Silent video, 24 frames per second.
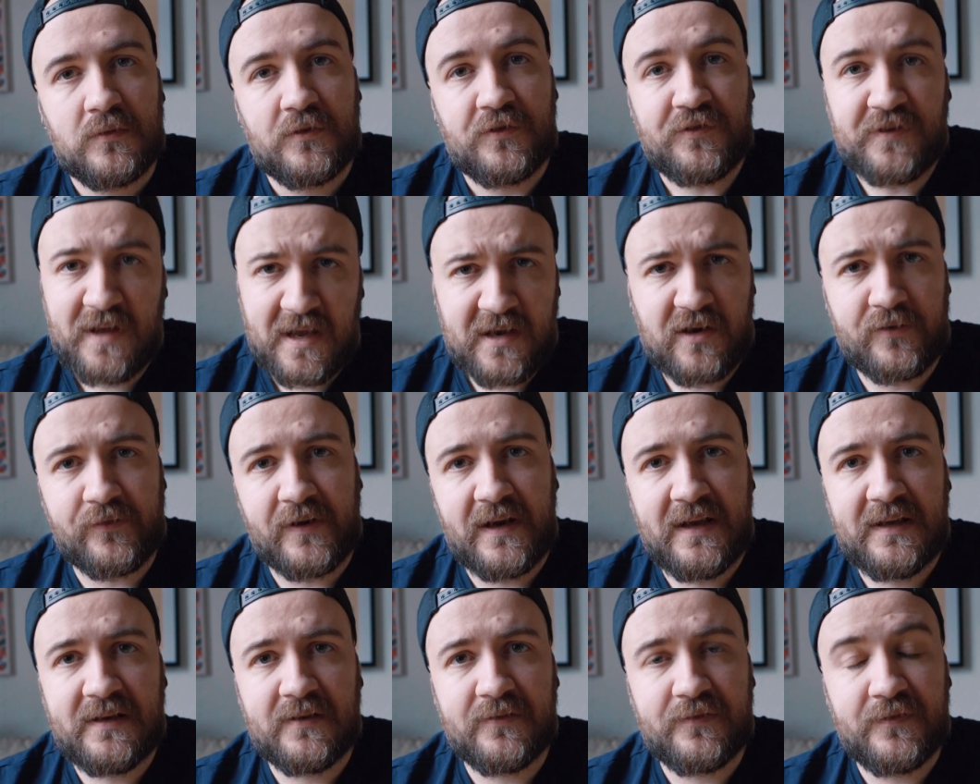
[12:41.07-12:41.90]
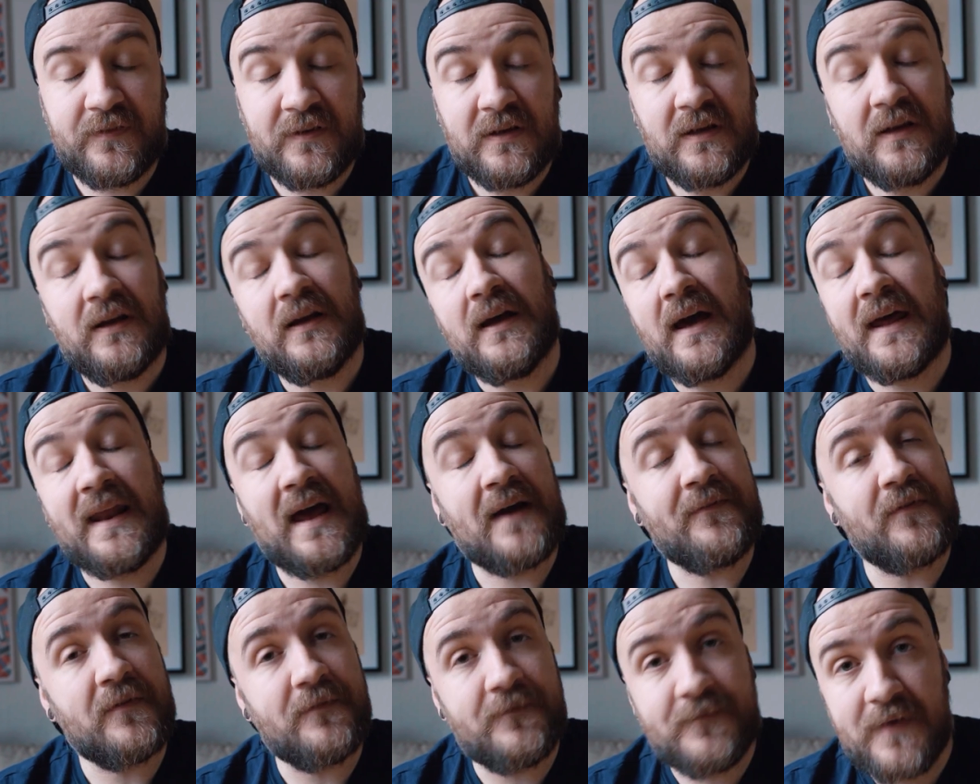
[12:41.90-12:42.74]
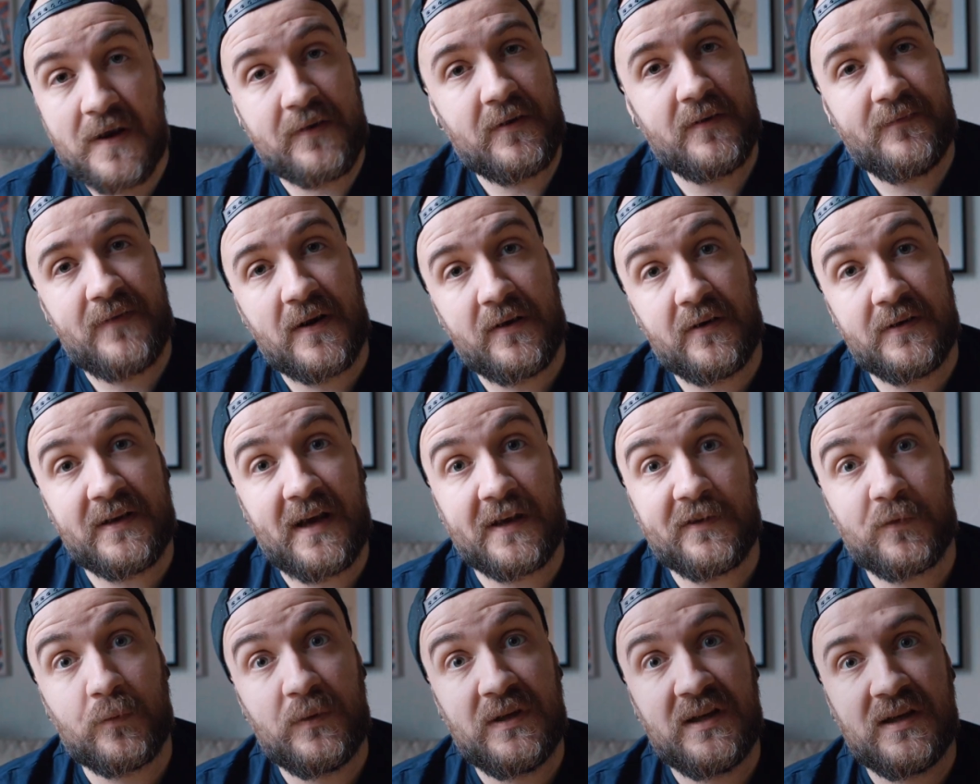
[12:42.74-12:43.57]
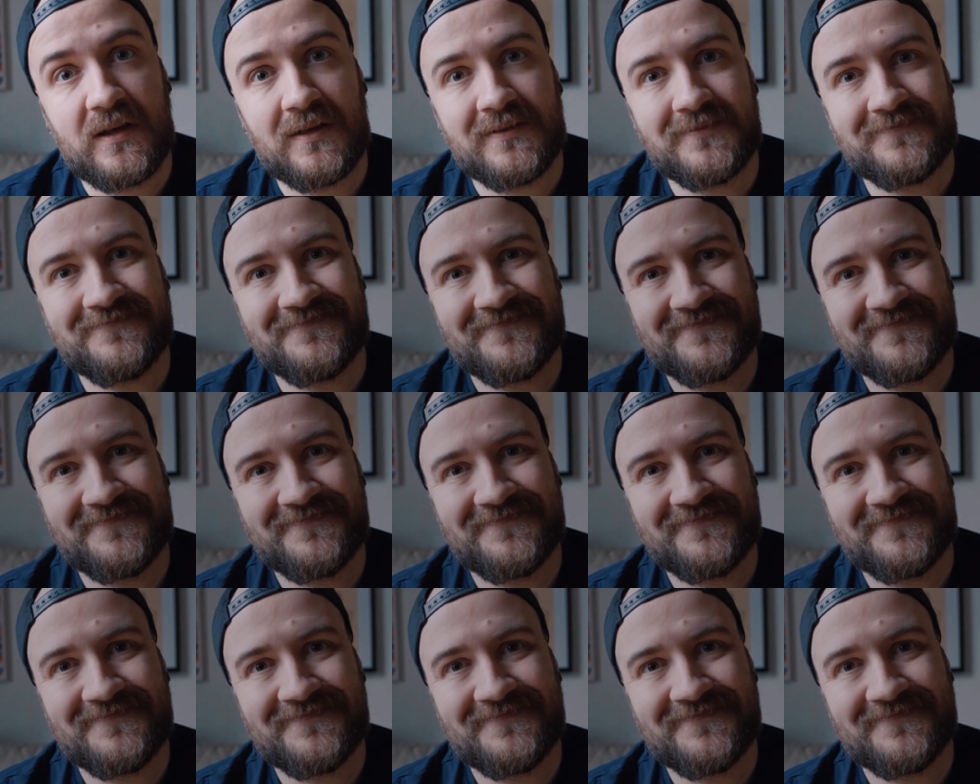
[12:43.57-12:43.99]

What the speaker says: Stay creative and have a very, very nice week.